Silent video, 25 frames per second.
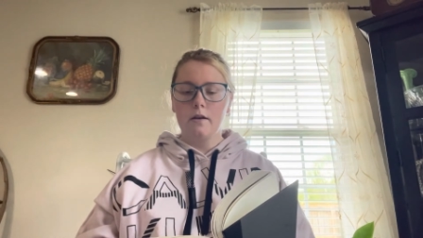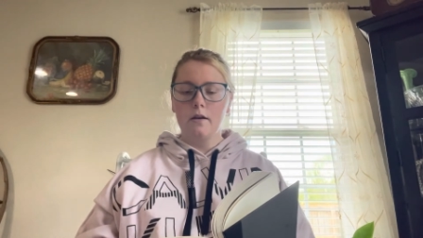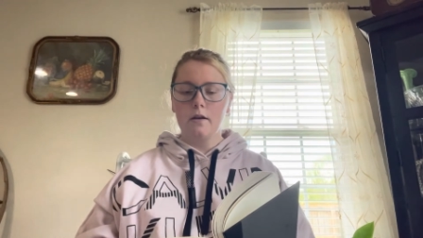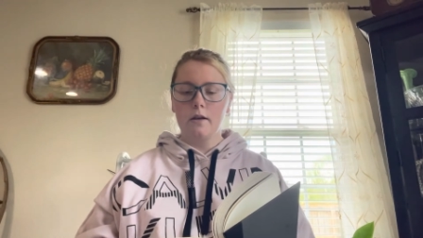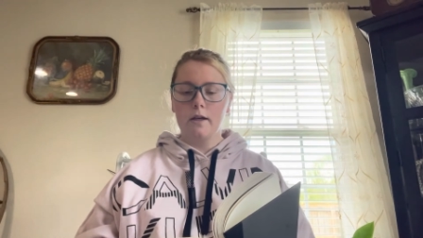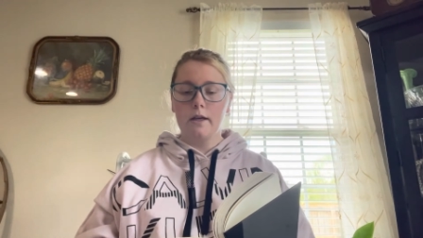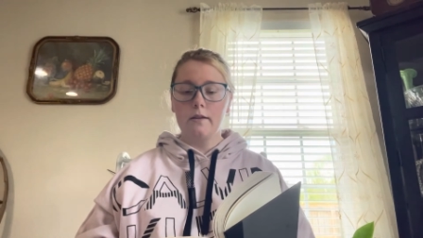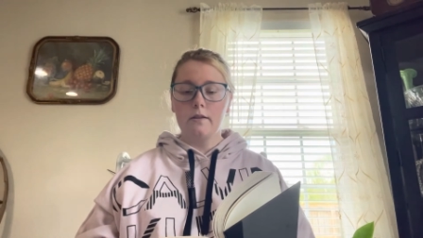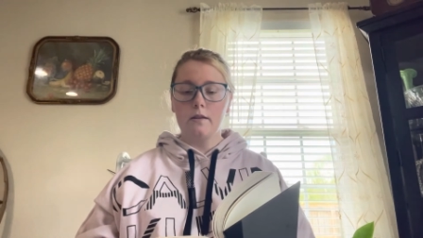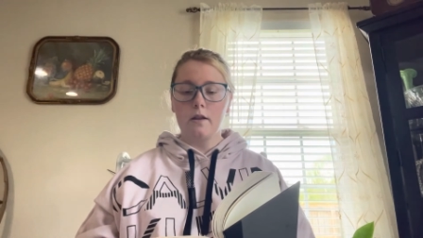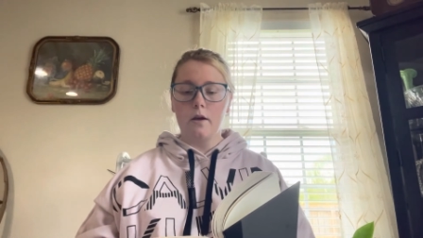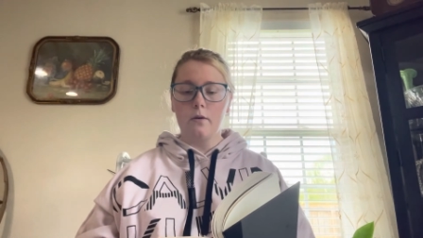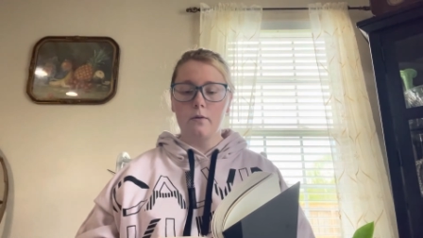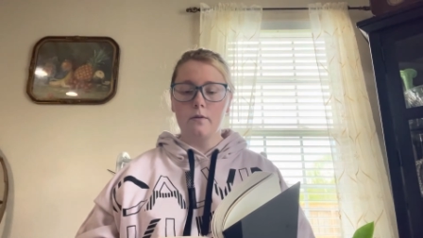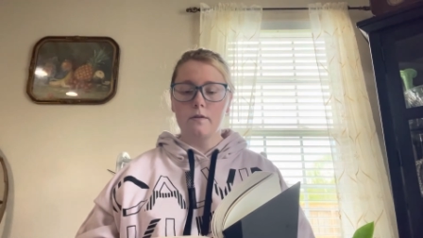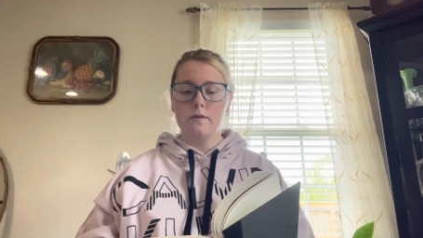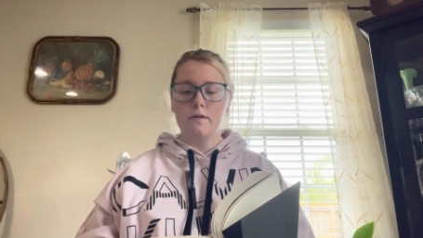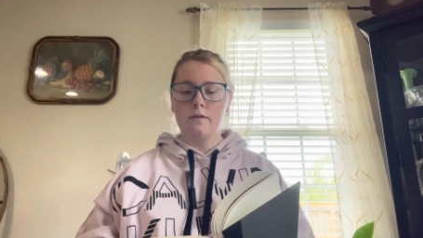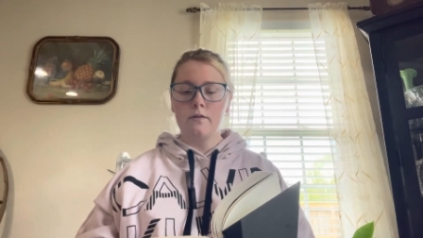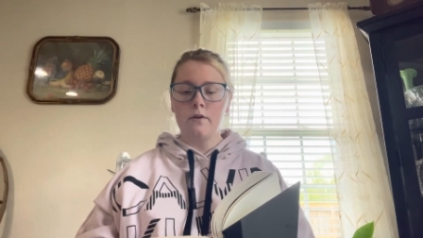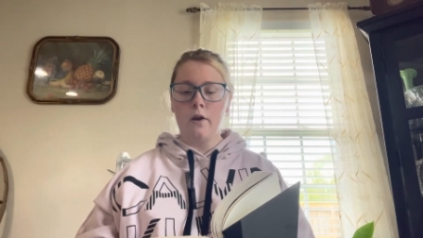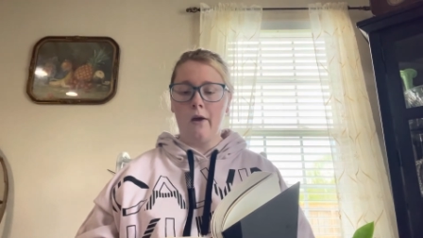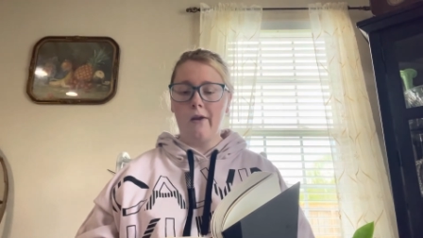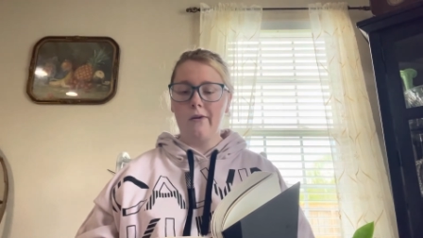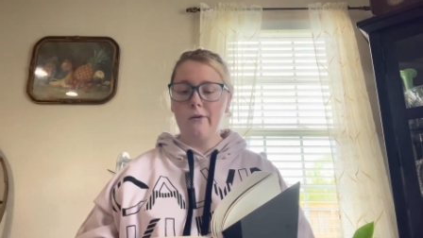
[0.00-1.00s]
get those,
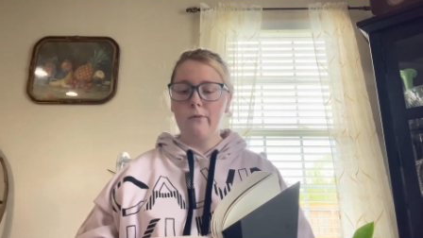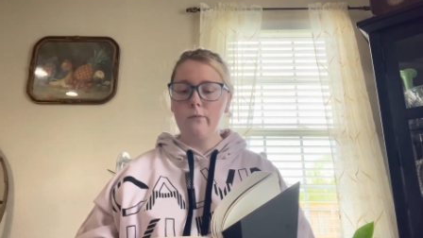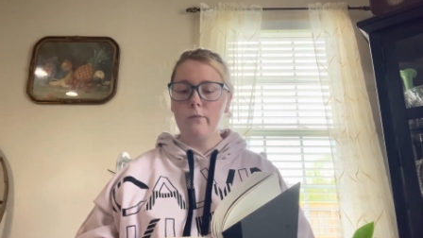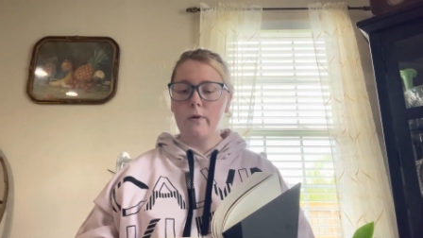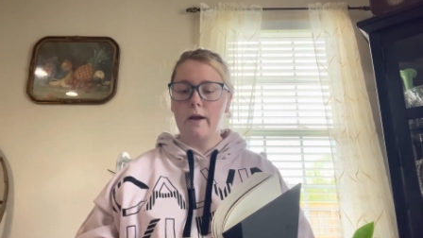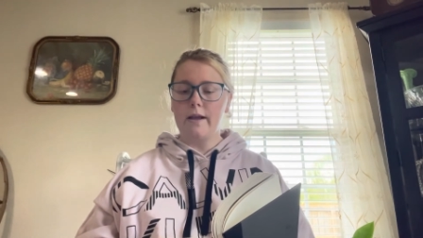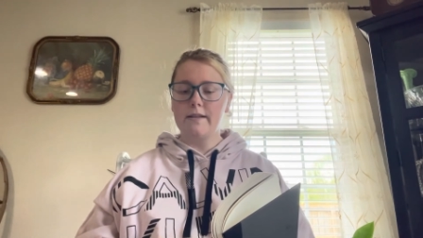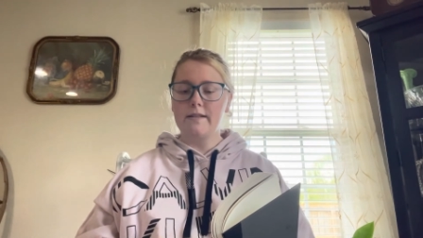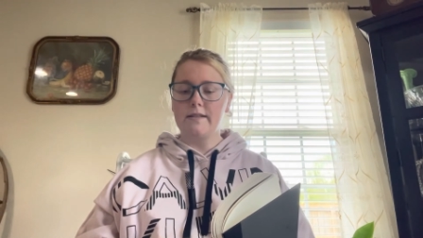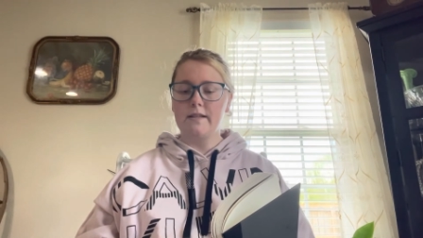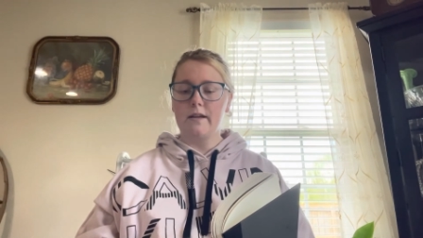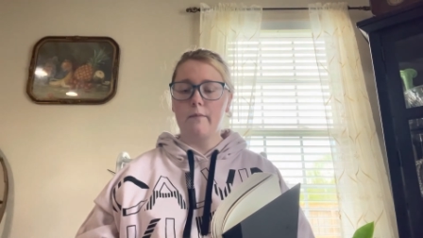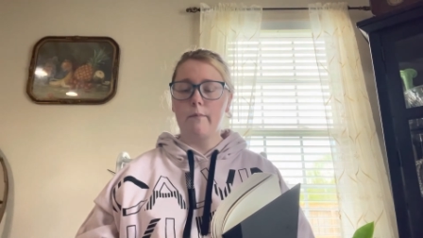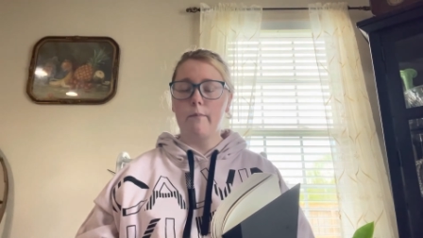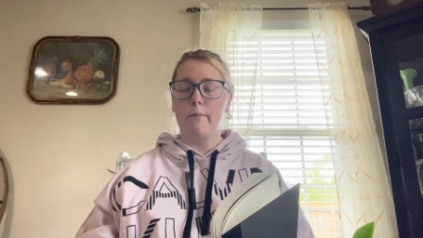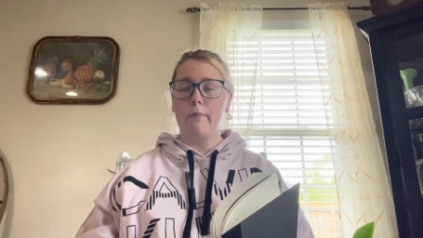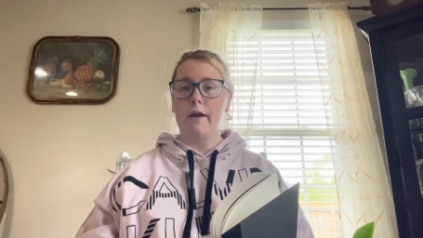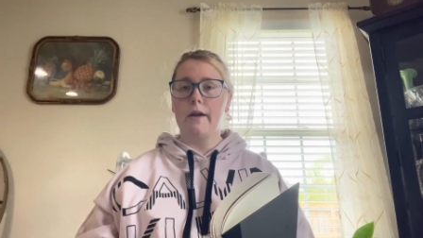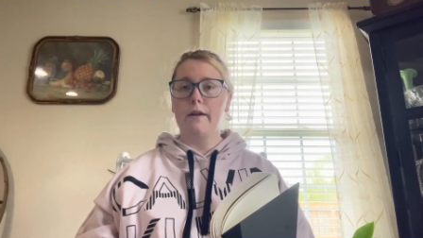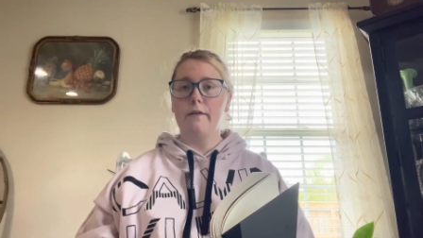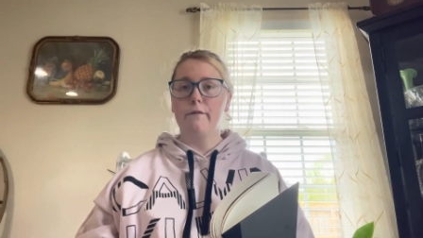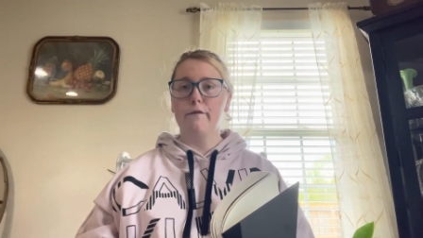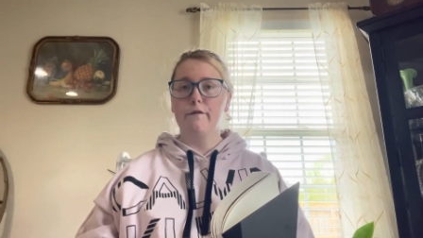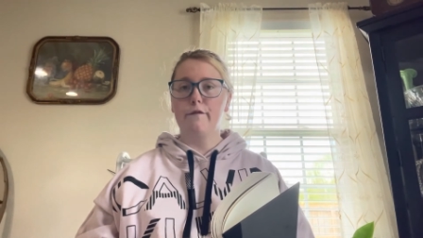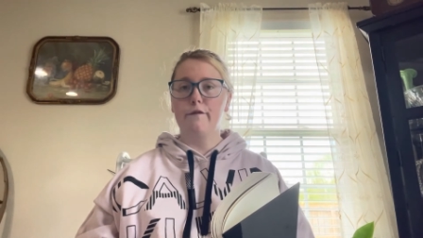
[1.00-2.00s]
not in Weston, but
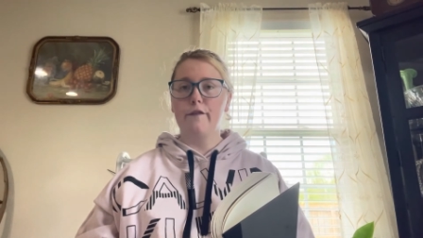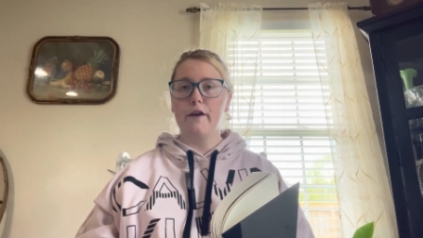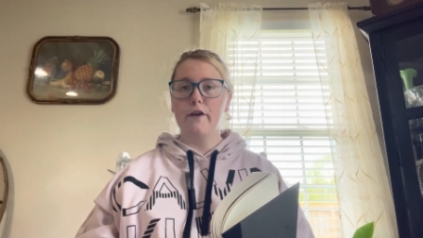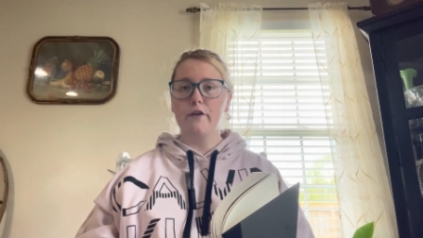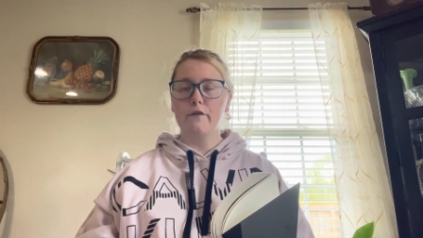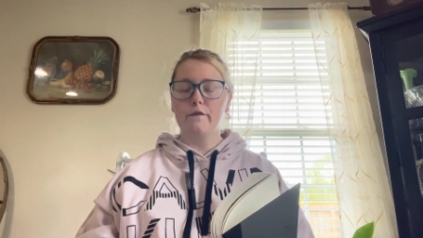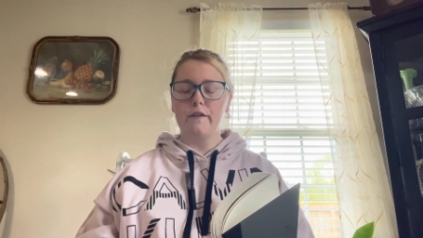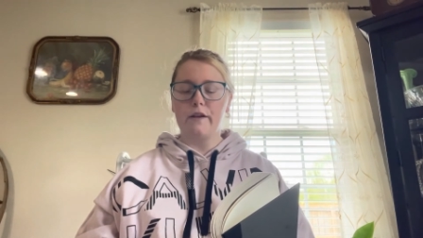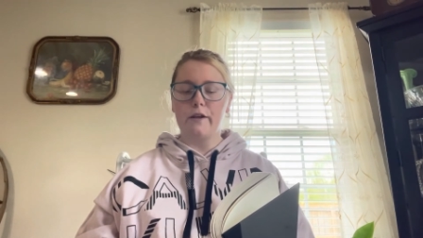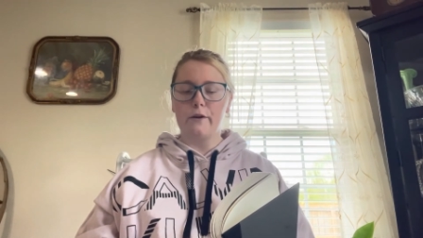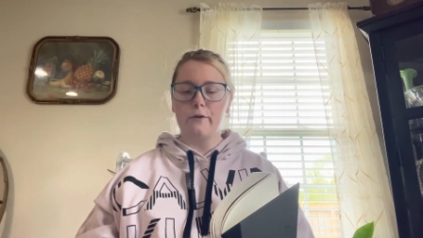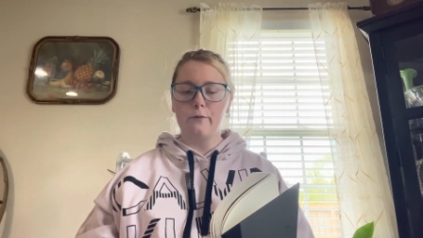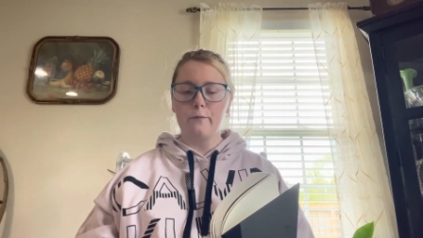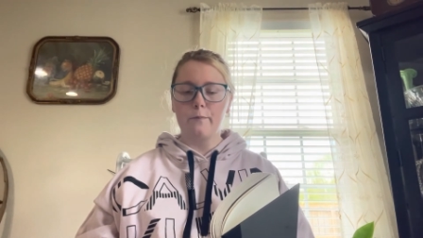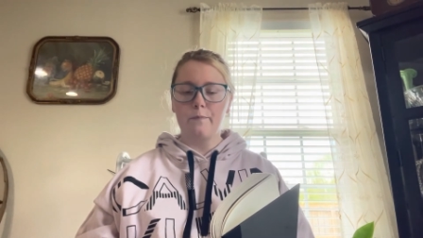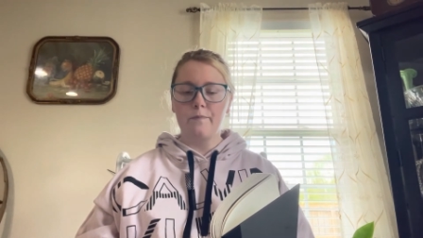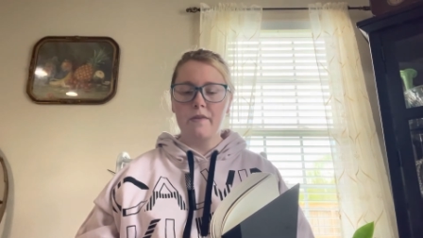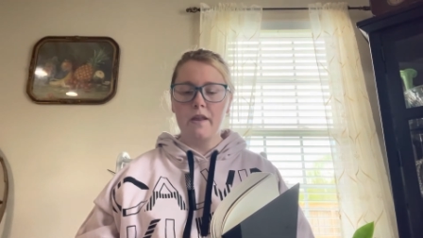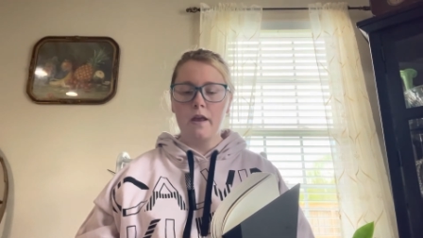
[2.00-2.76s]
in Fairview.